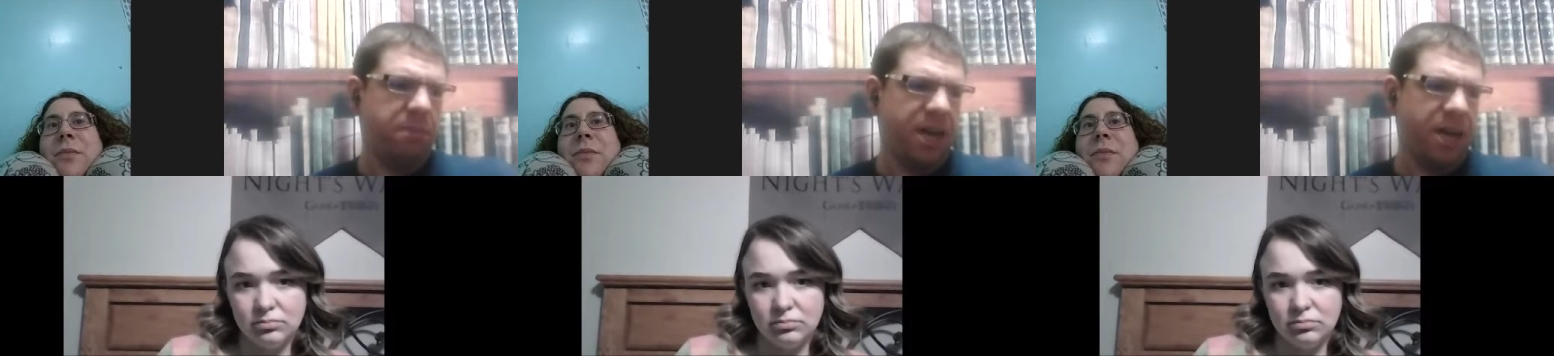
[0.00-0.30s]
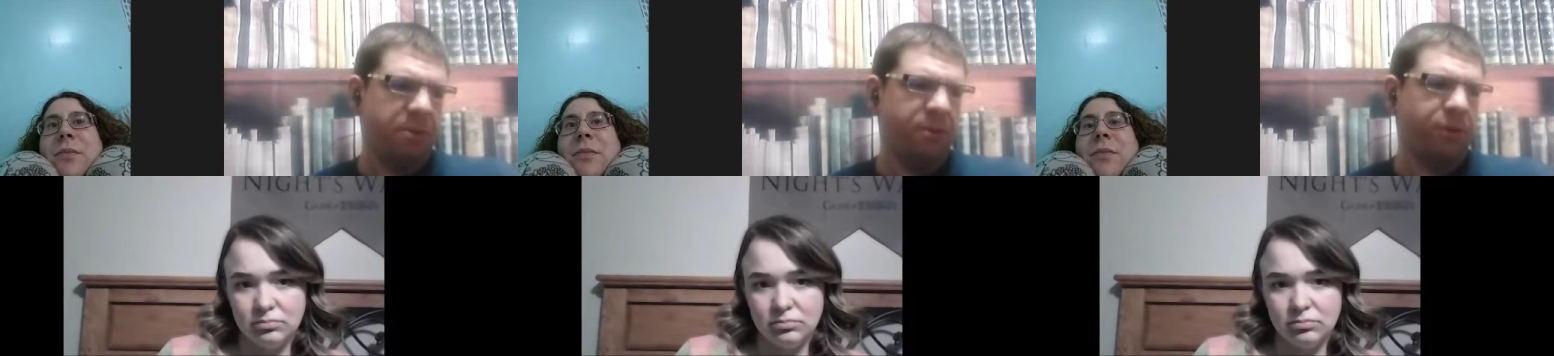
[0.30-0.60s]

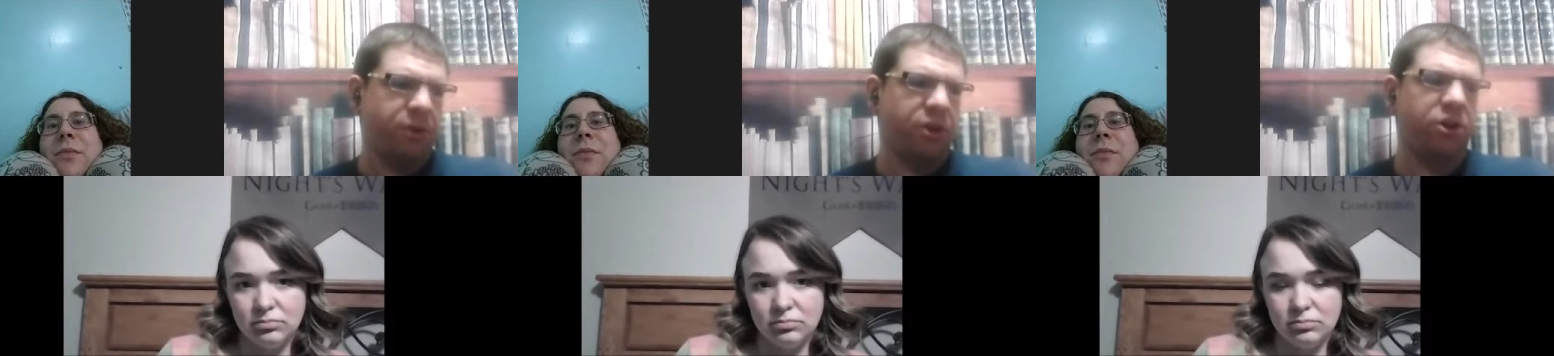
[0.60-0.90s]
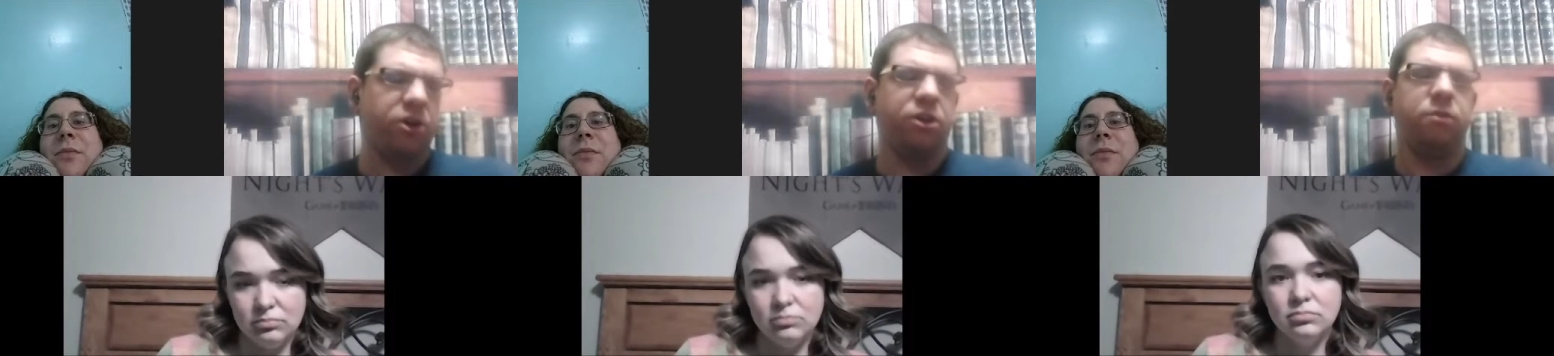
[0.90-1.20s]
Speaker 1: baby for
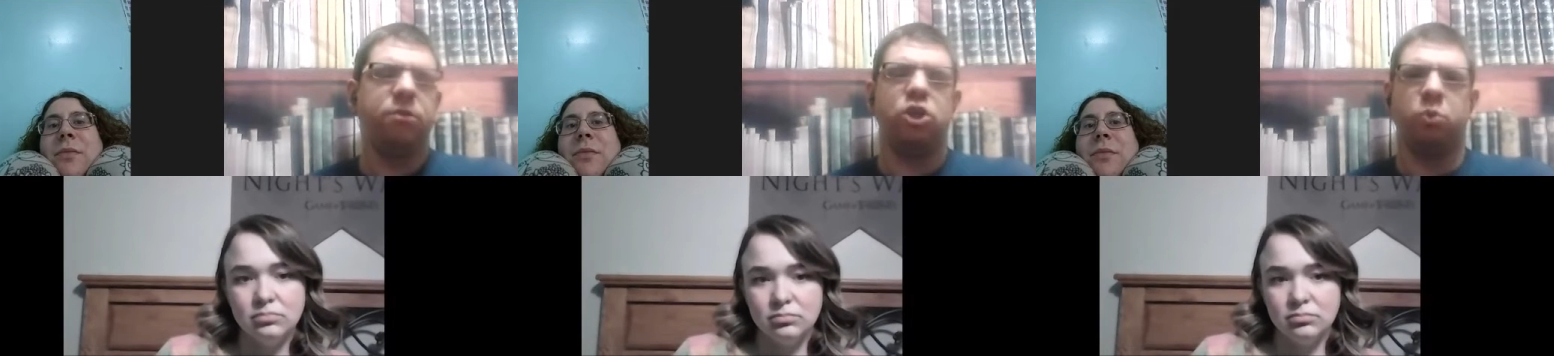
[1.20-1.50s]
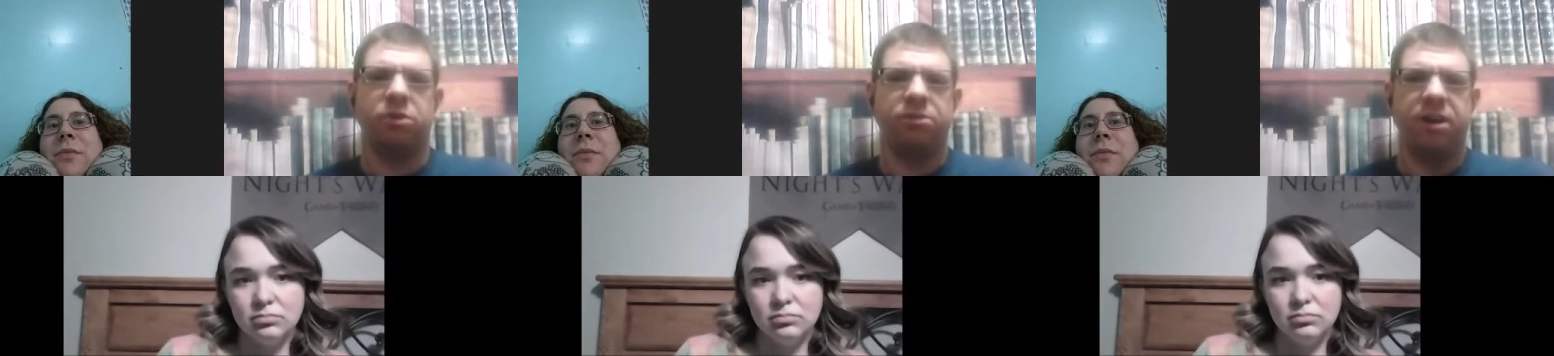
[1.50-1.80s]
her
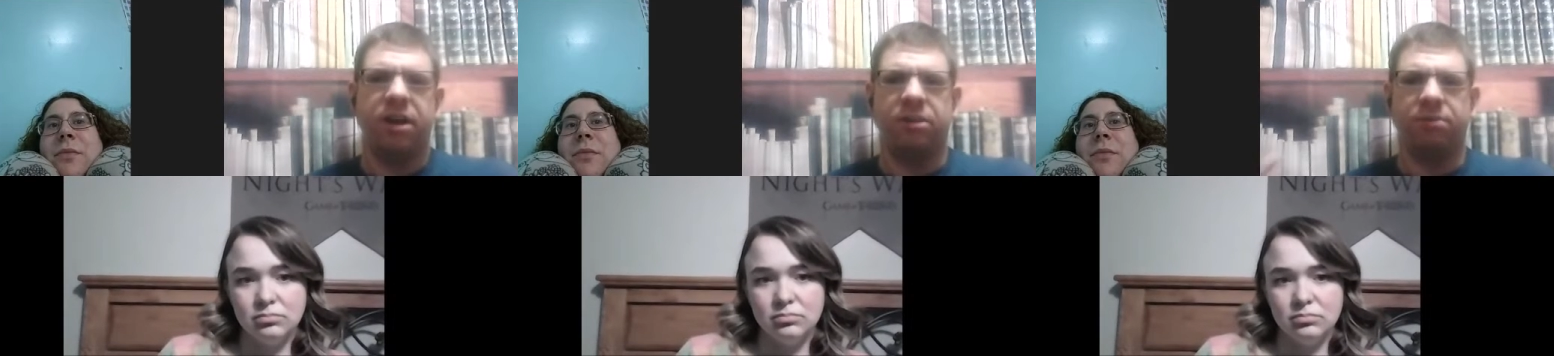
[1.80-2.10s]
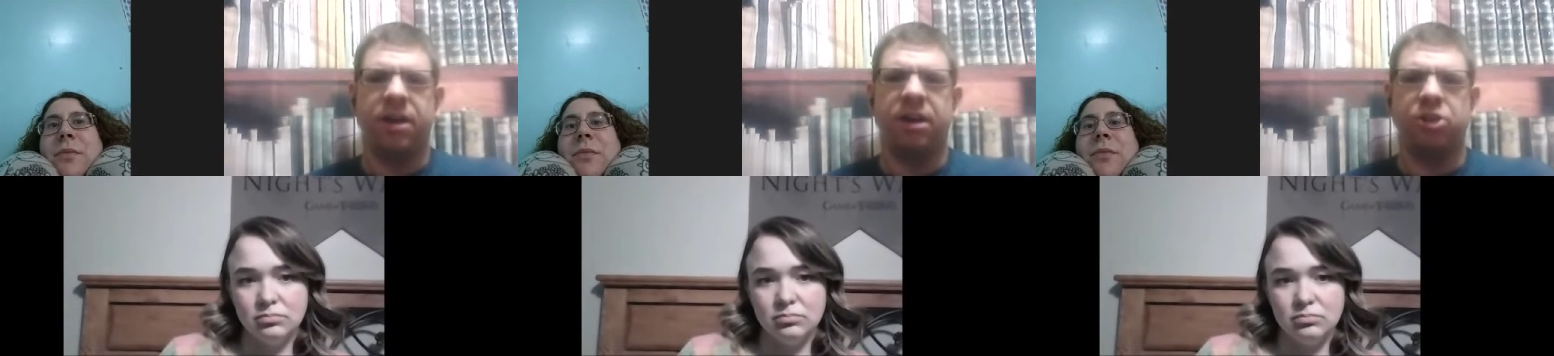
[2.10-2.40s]
individual
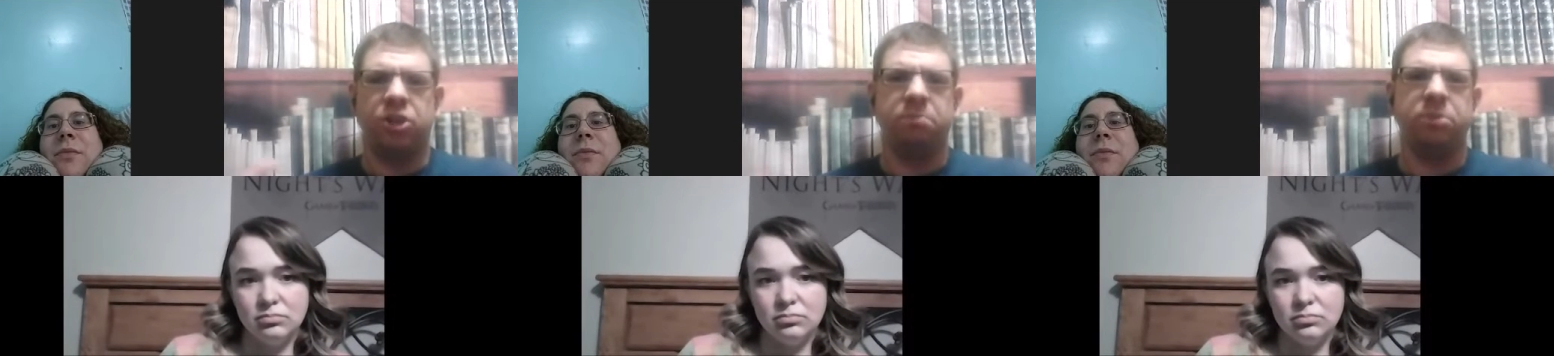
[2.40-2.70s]
satisfaction,